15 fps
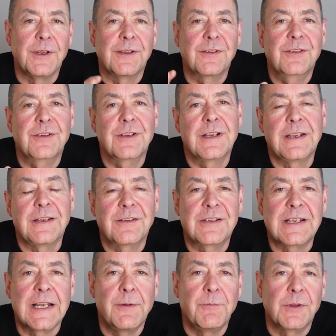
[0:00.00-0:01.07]
It's
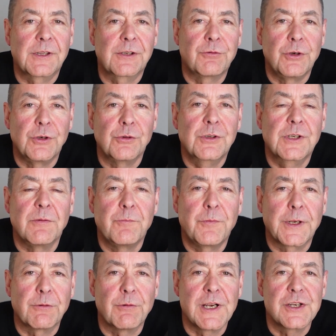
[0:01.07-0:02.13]
delivered through
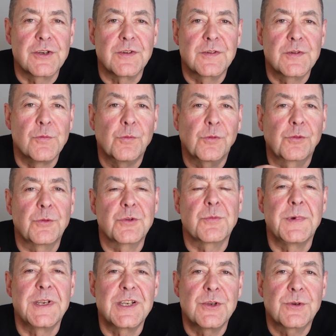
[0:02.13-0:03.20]
configuration tools, which
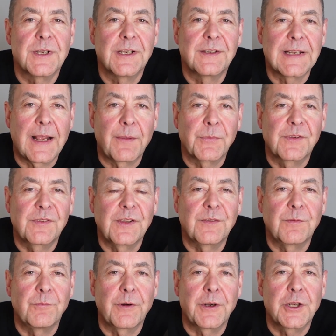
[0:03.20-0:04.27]
means you can adapt the
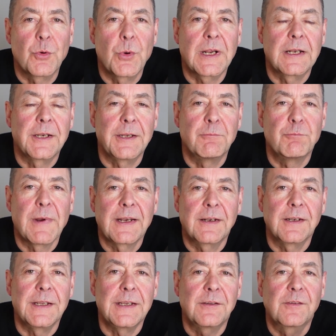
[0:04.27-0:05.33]
system very quickly and
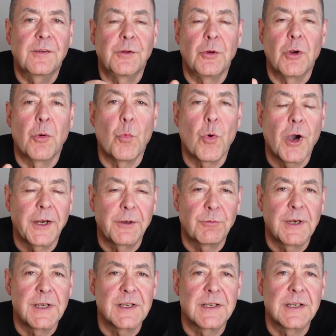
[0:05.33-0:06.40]
readily to a wide
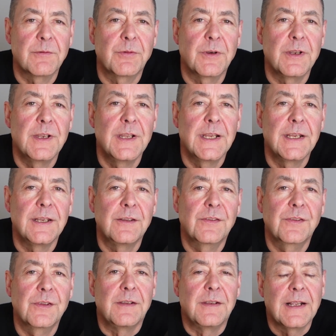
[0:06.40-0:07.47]
range of different
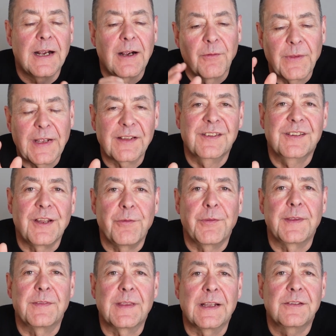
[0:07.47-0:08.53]
needs. Now, that's
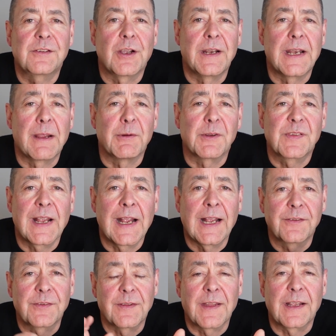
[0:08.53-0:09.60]
something that Dynamics
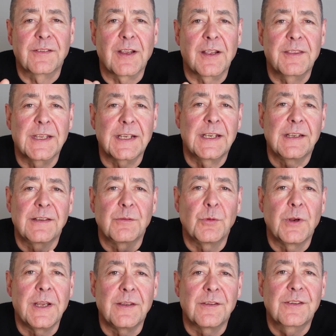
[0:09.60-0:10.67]
has, and that's, I think,
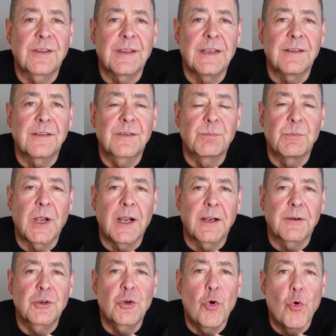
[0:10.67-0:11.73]
its
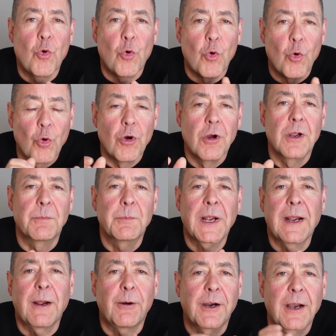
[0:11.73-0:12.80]
core
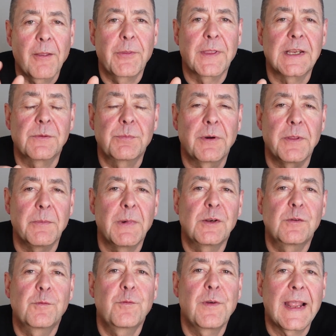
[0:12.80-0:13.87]
power. I think it's probably the
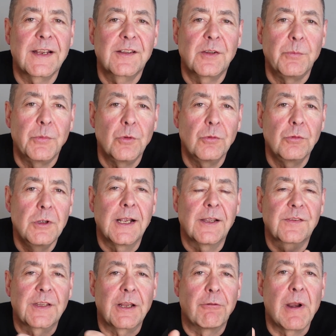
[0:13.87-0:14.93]
most flexible
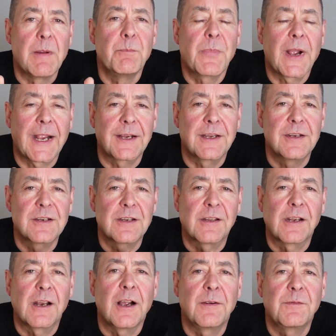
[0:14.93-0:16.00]
CRM package
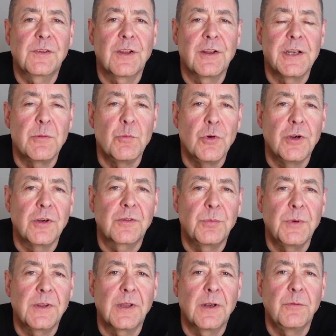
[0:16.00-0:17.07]
that I've certainly worked
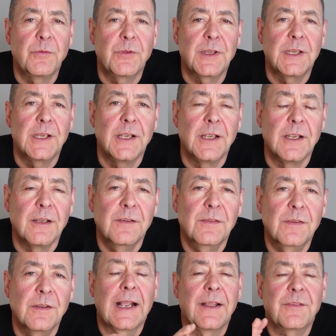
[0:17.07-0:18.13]
with over the
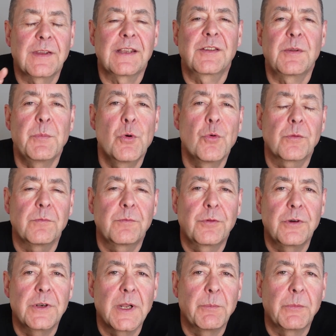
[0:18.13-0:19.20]
years. And it's important
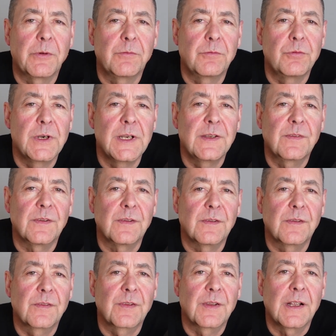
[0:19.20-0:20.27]
for a number of
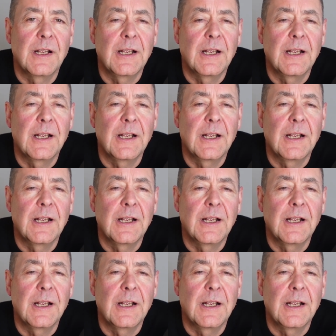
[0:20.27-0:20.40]
reasons.